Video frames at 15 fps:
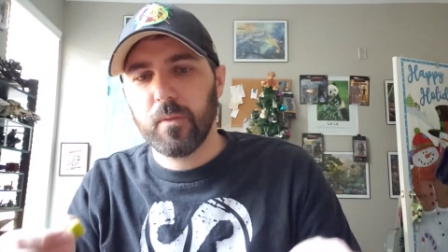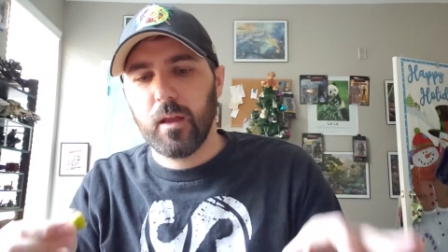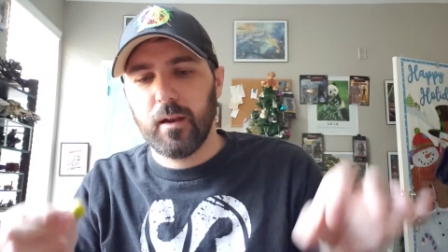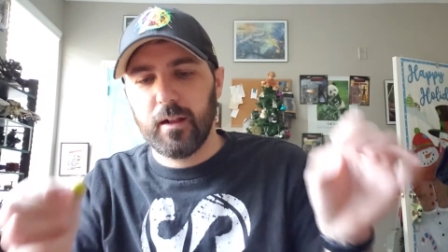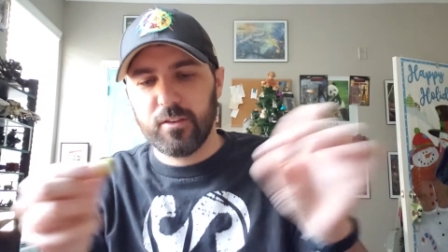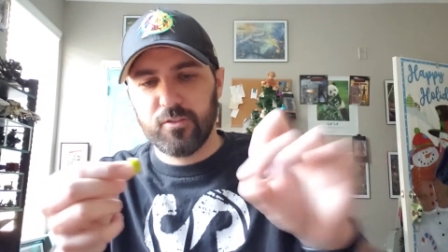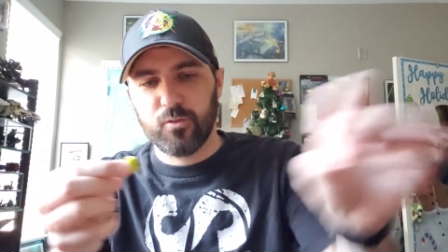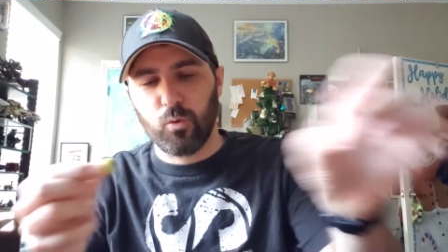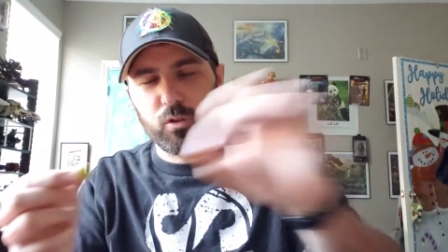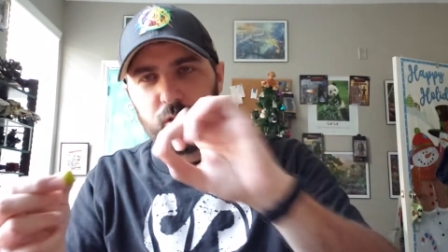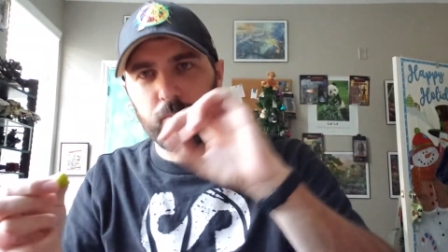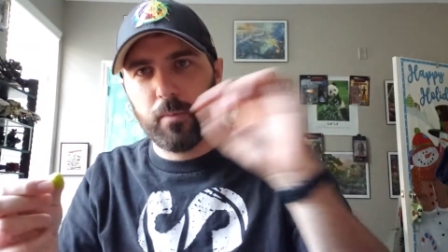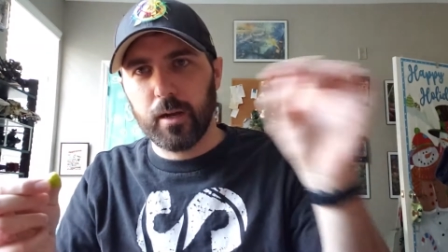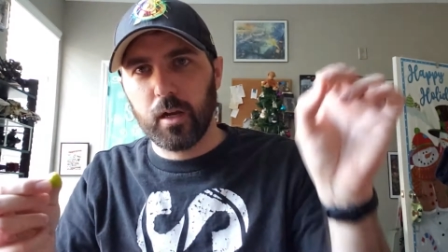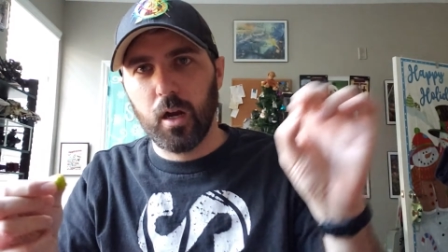and I'd sort
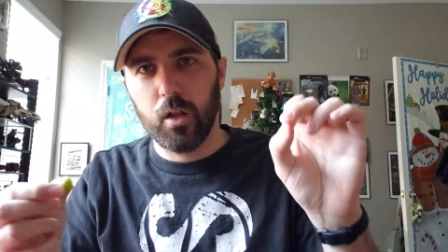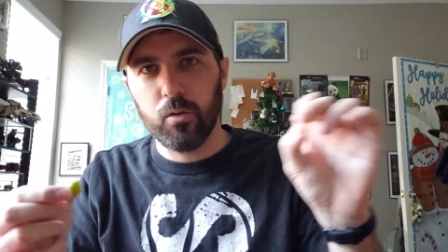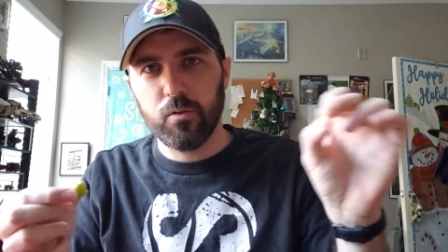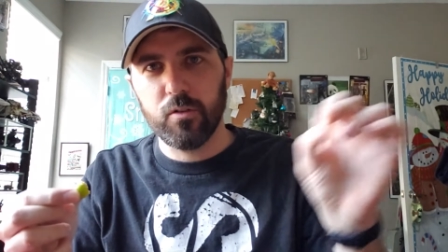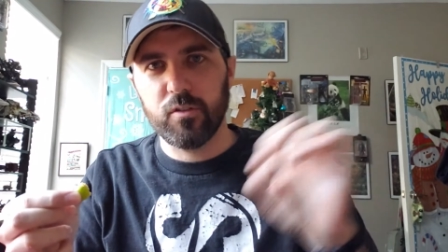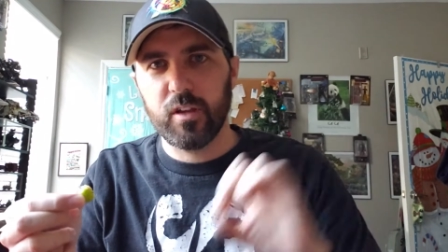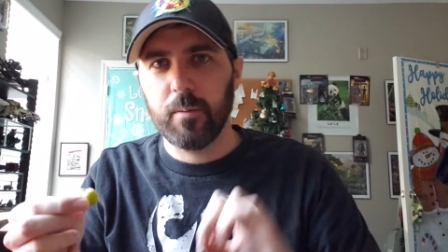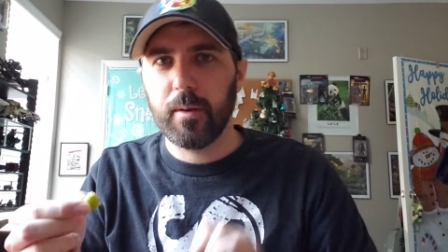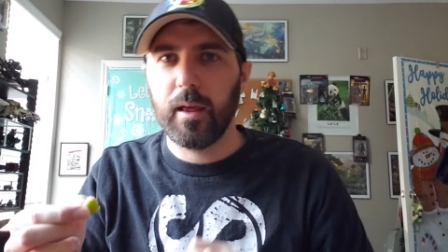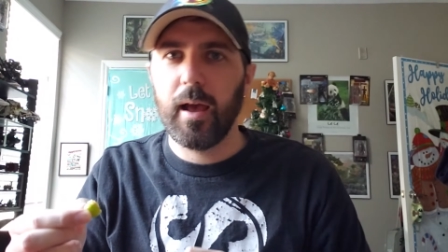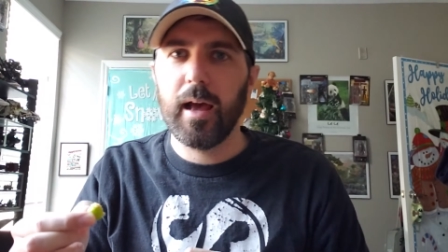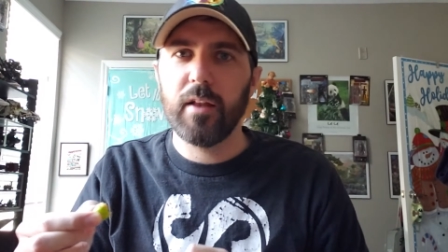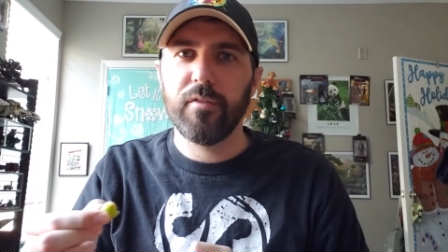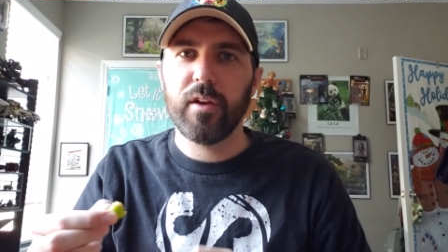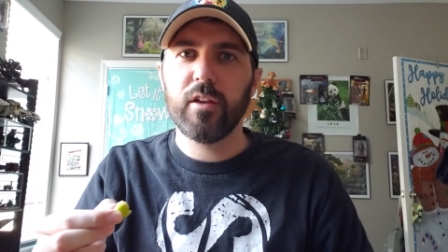them by color to see how many I
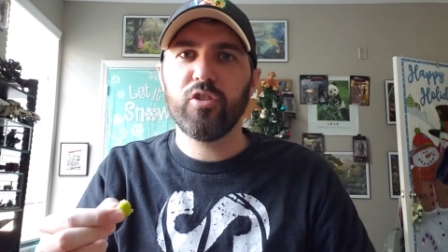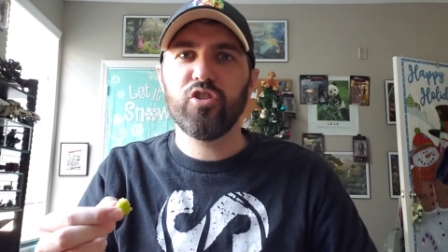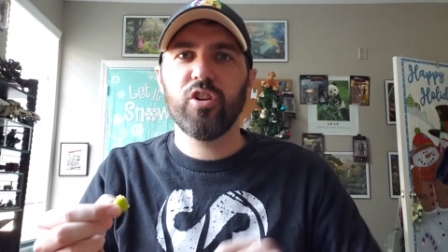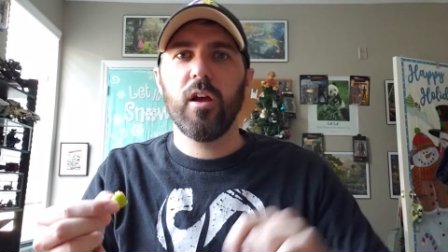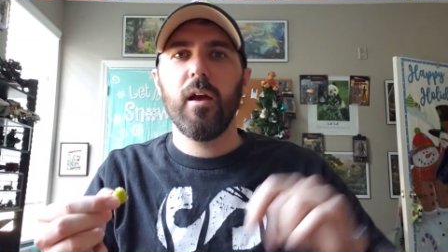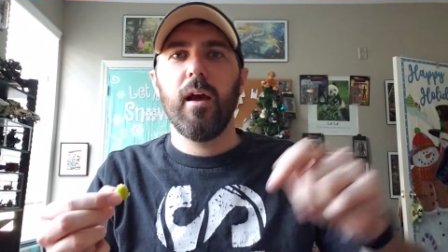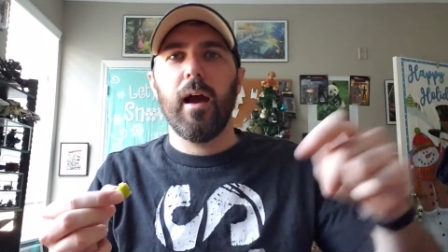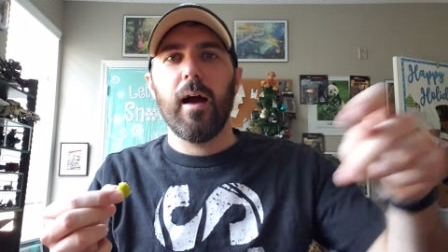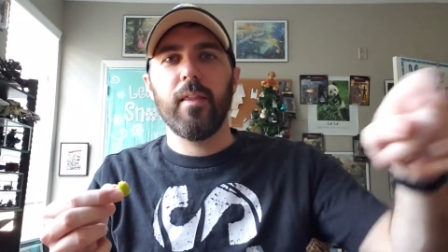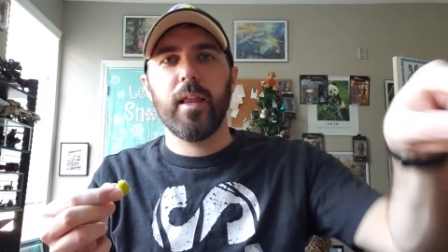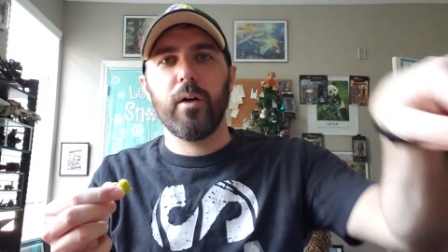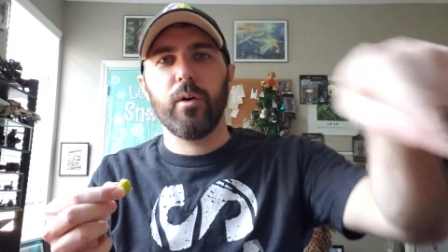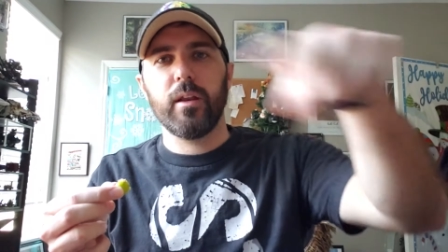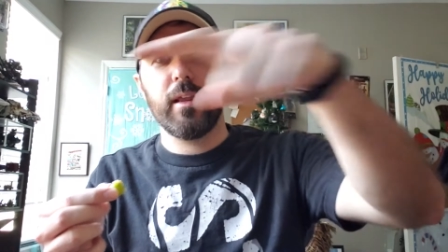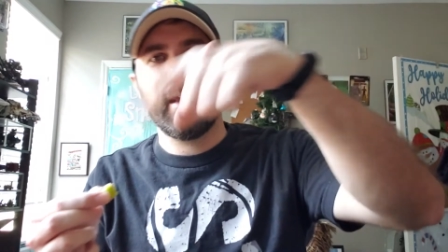had of each, and then
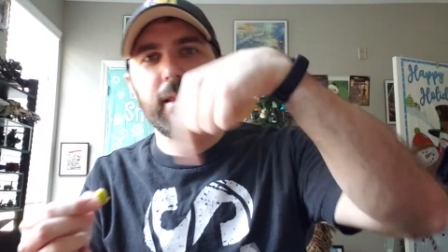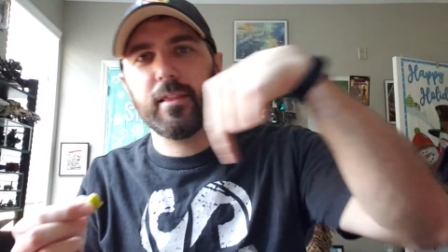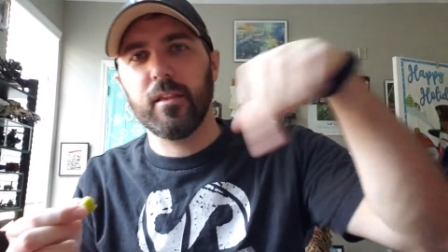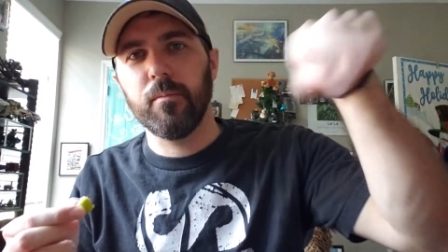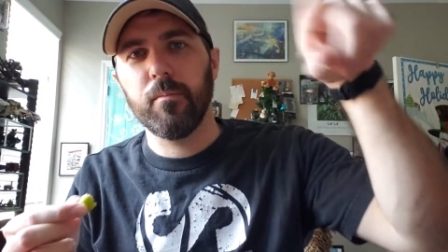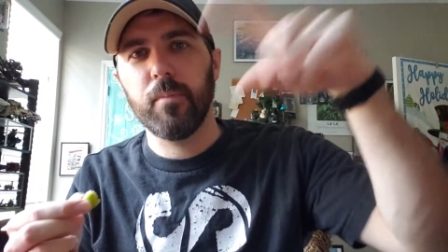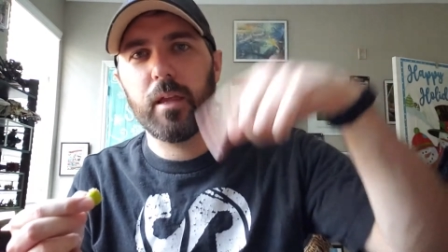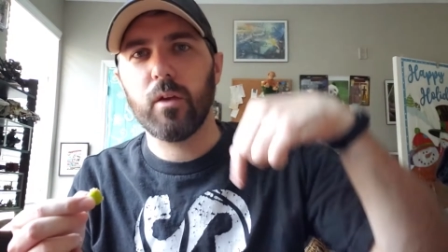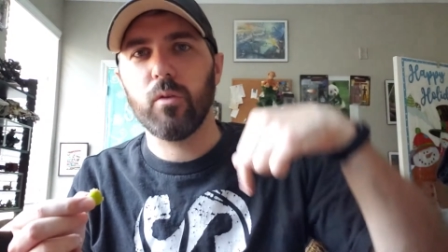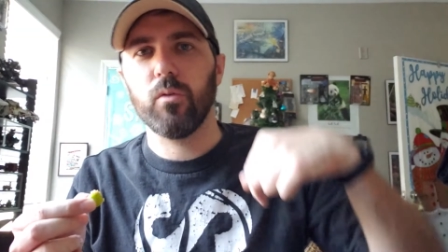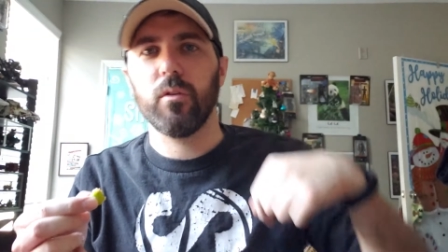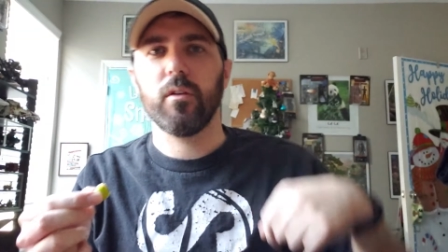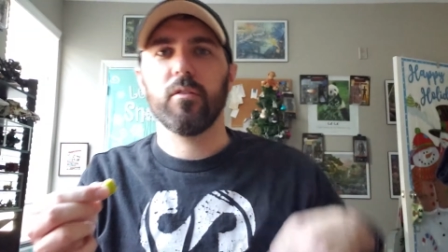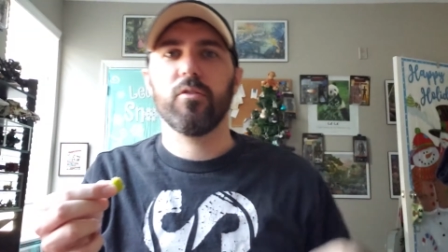I would eat them equally.